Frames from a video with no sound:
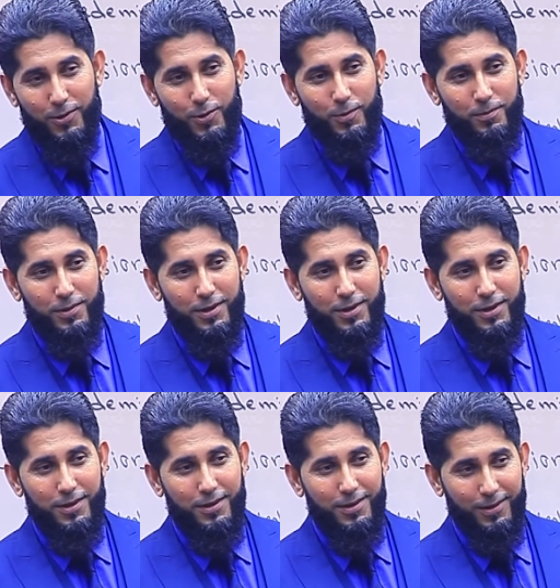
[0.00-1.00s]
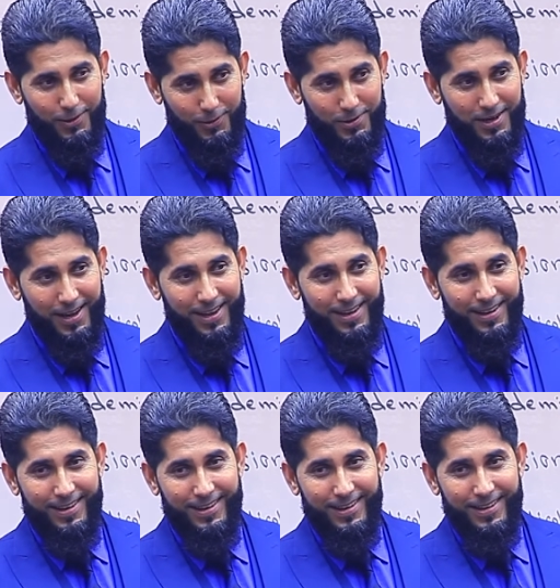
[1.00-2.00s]
room, okay,
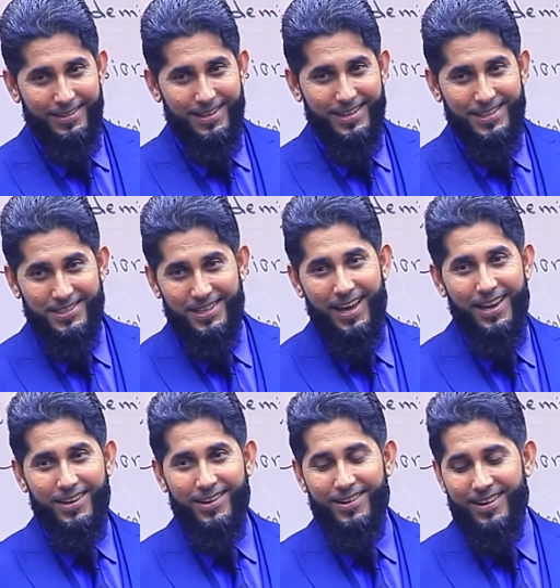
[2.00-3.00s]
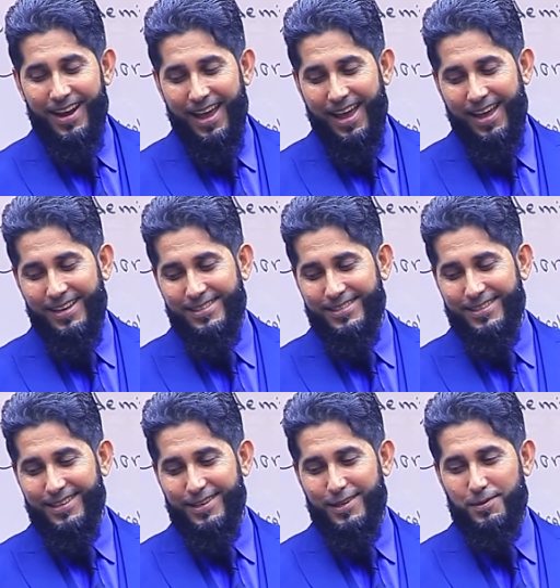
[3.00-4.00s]
the designer has
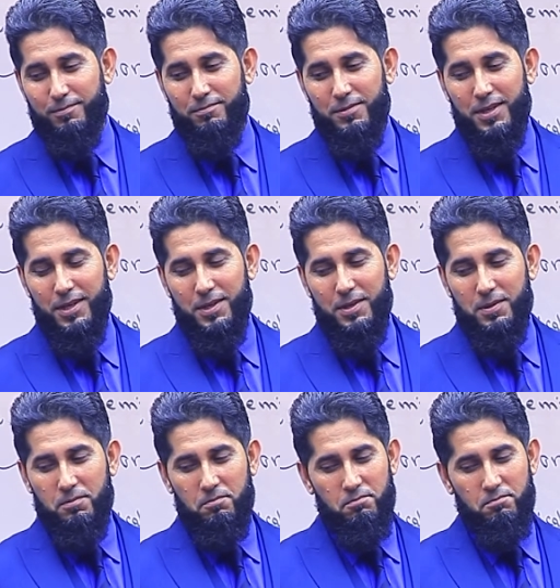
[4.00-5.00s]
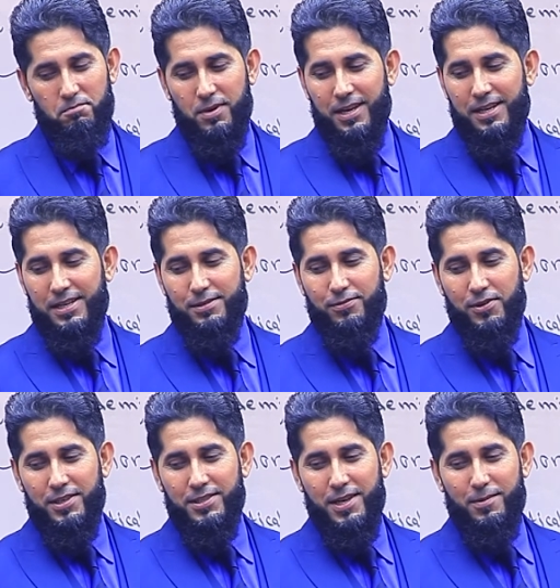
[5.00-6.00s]
built, for
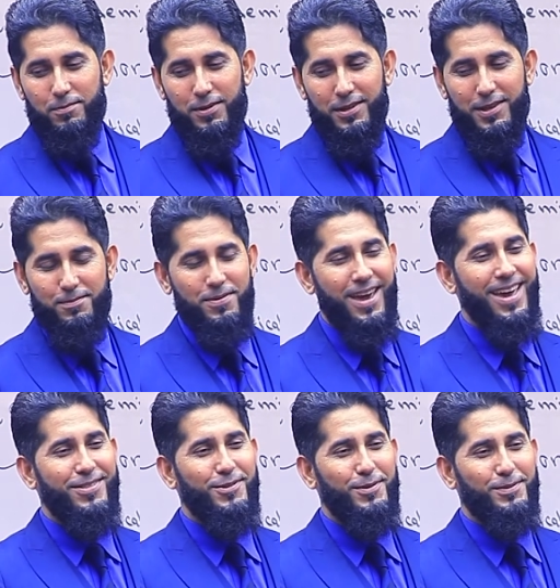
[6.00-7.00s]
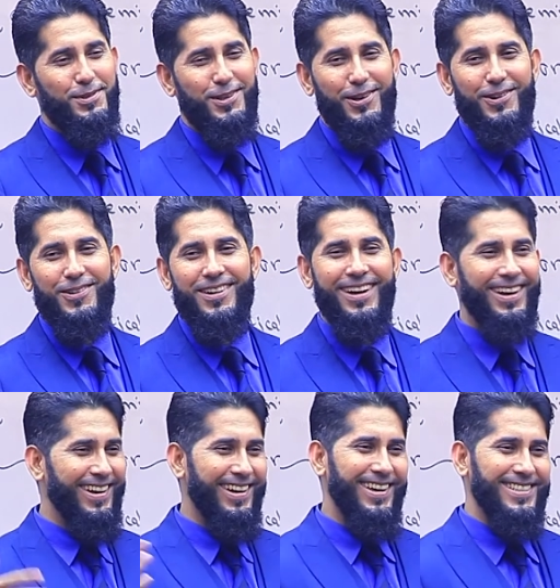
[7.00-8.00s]
example, the bathroom. So
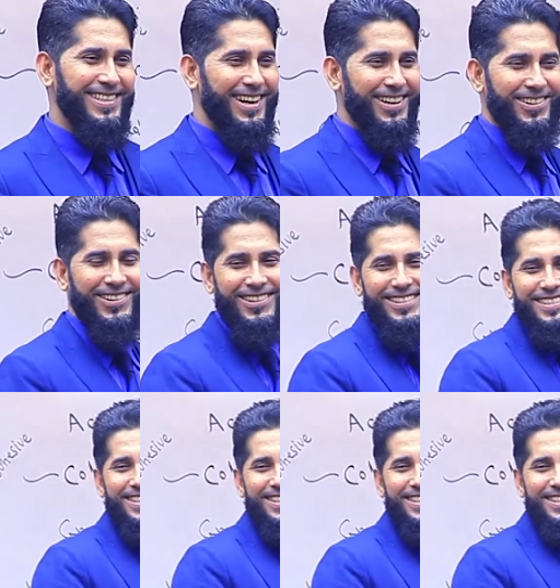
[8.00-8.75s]
it's not a good